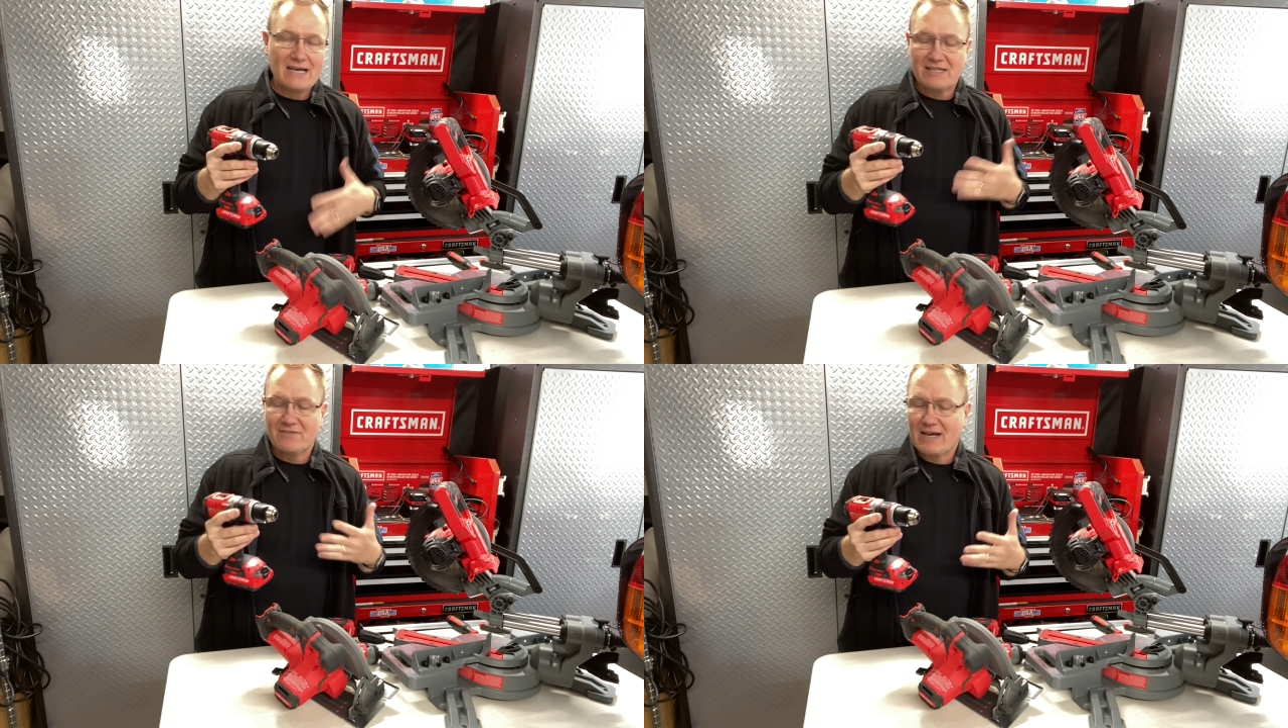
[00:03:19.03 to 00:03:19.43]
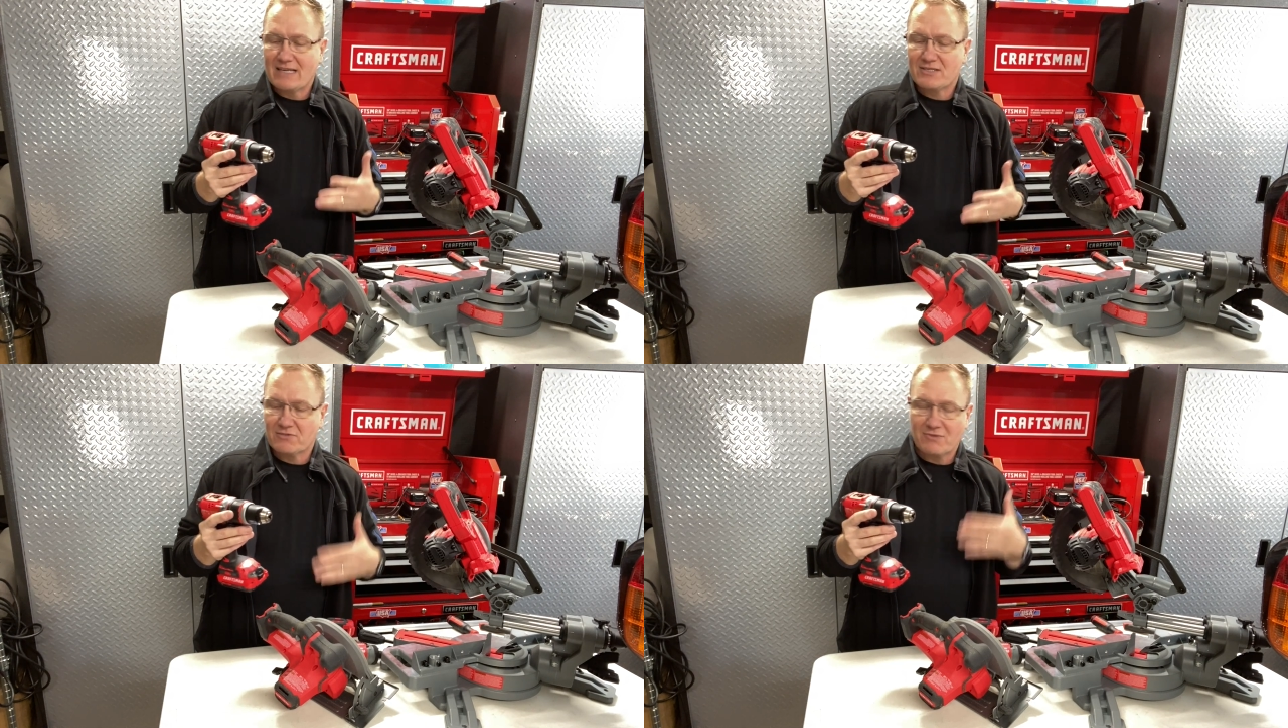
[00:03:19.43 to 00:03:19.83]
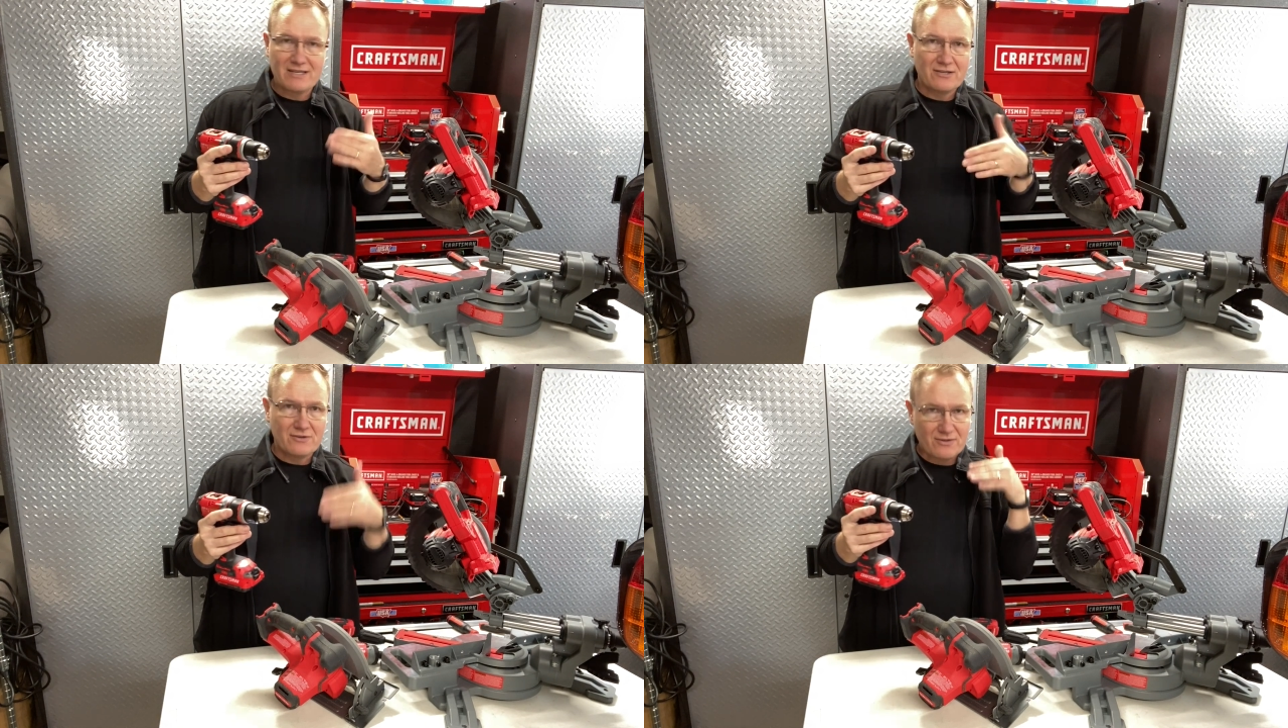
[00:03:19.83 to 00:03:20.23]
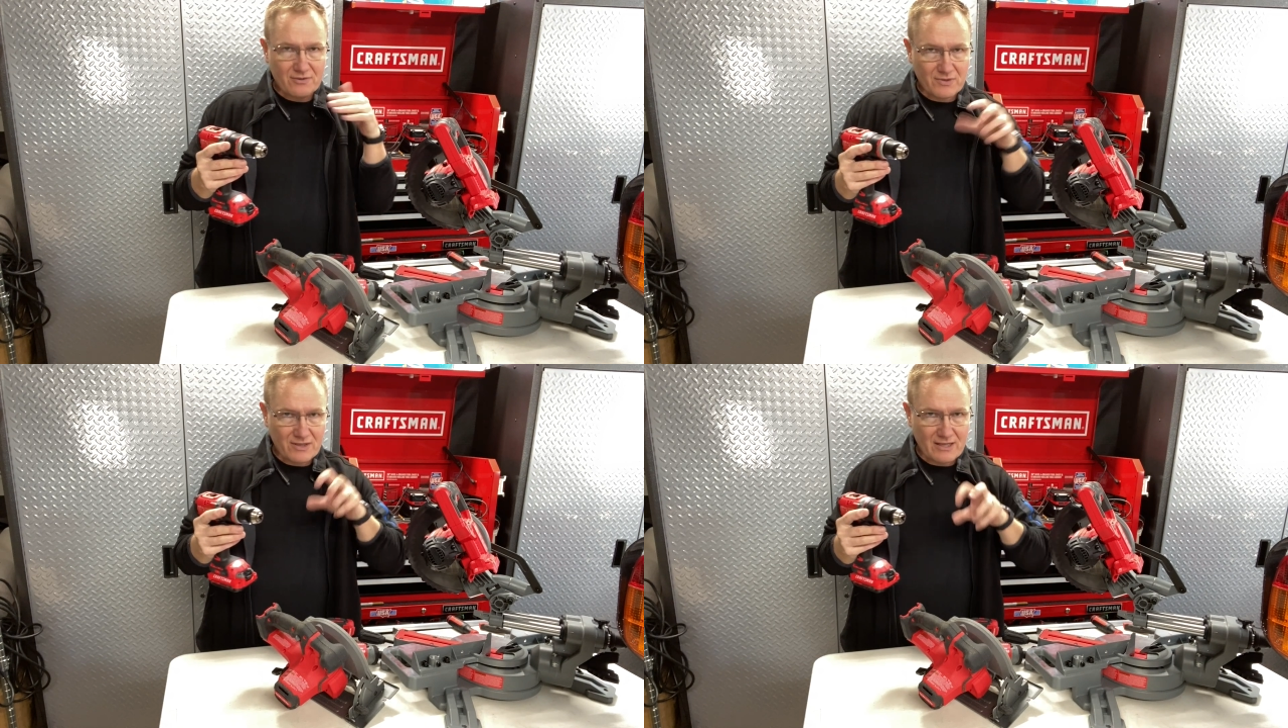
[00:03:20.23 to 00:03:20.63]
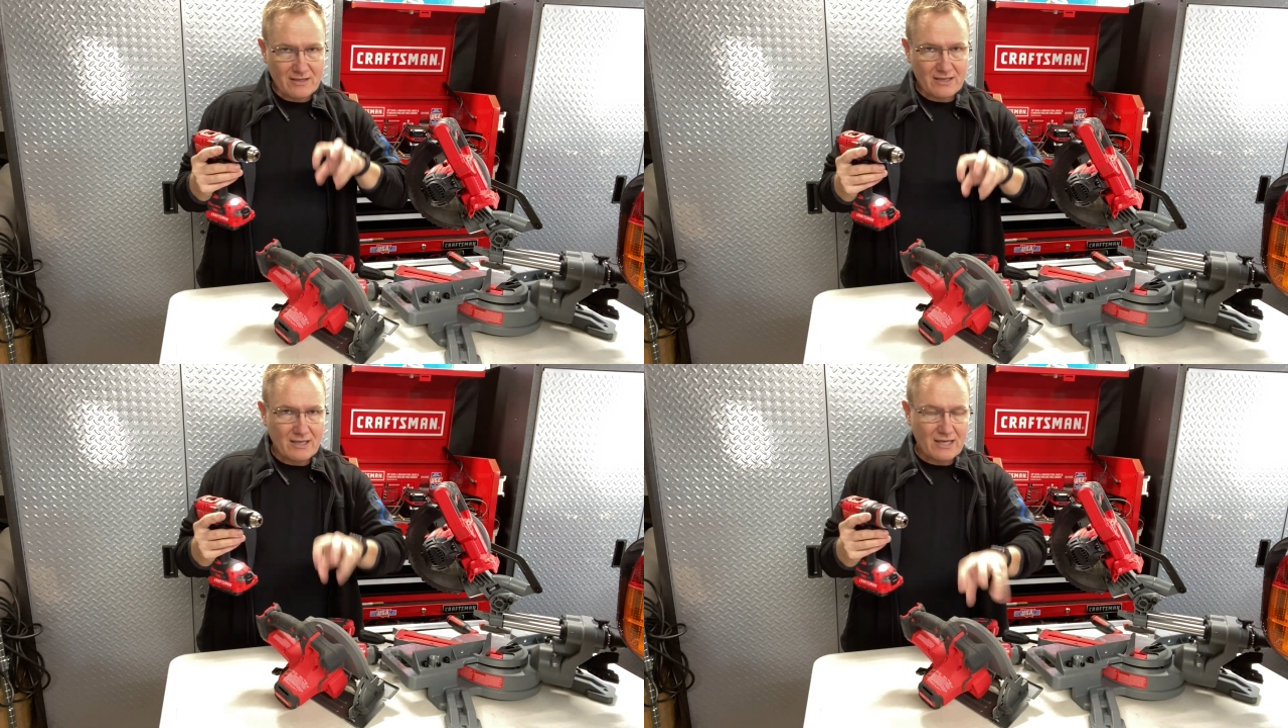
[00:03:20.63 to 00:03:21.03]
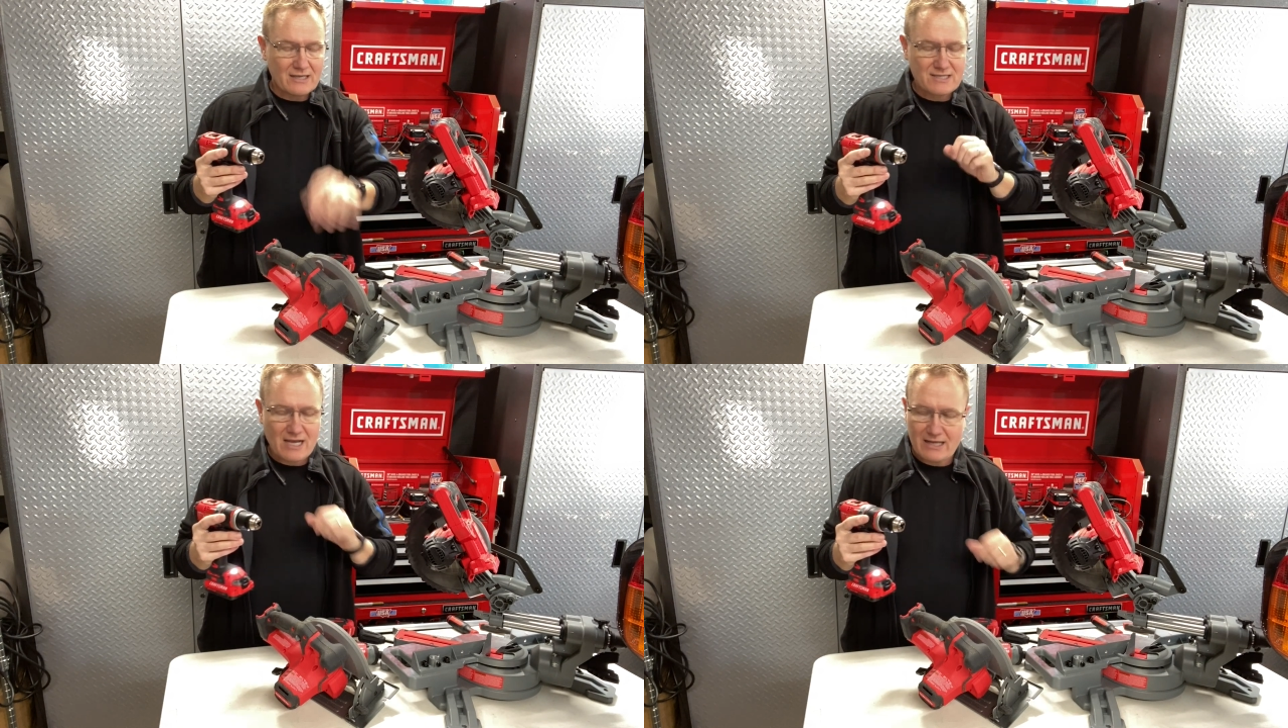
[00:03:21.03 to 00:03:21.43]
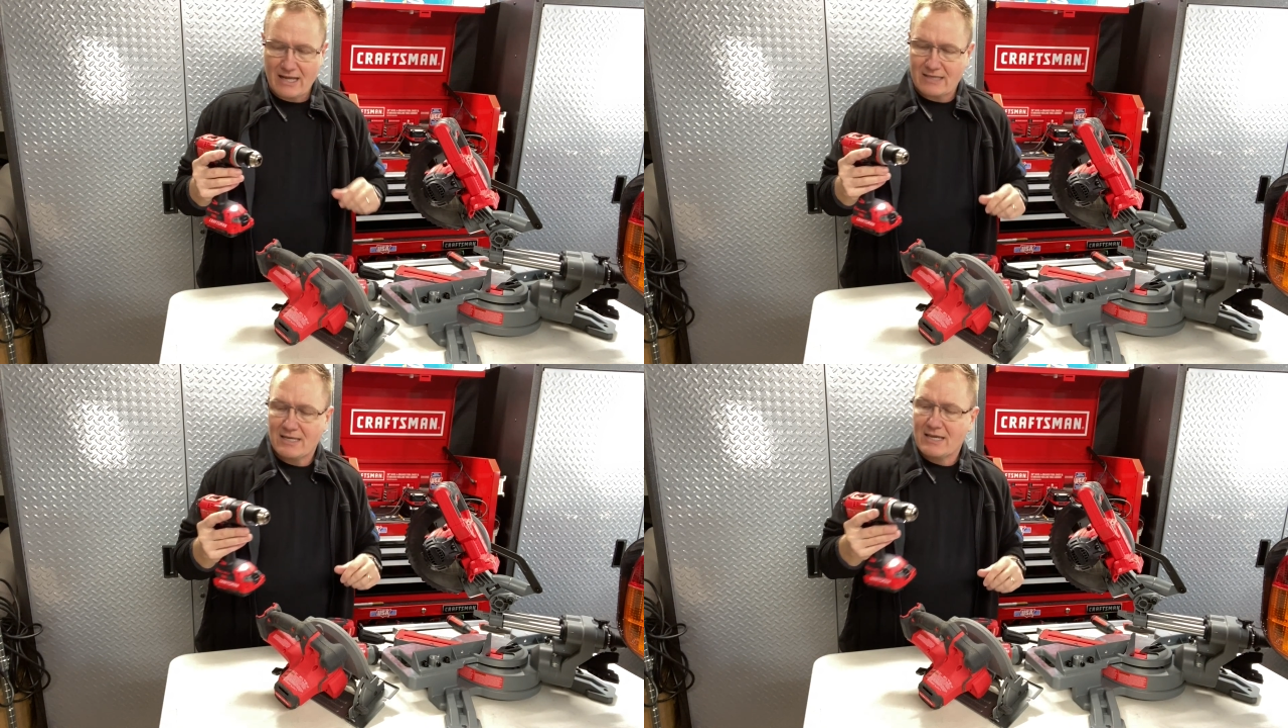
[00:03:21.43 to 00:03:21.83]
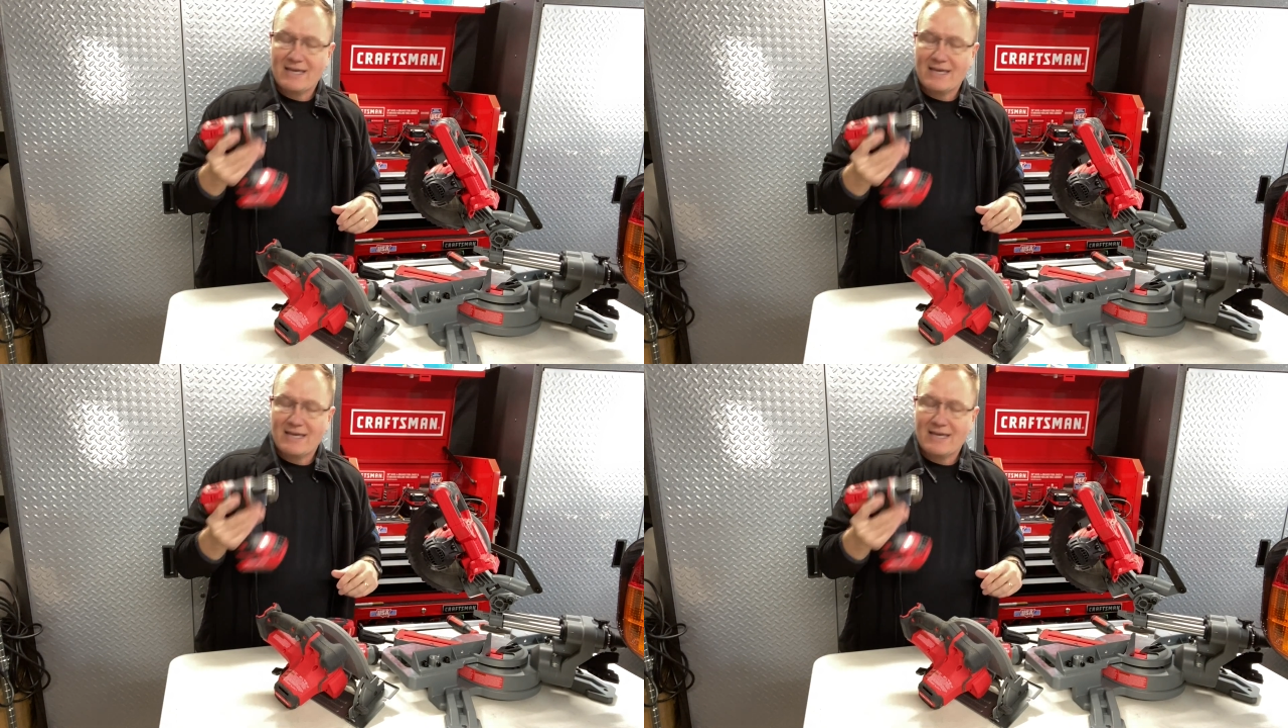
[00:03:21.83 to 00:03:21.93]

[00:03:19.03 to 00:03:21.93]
device to run with the socket heads.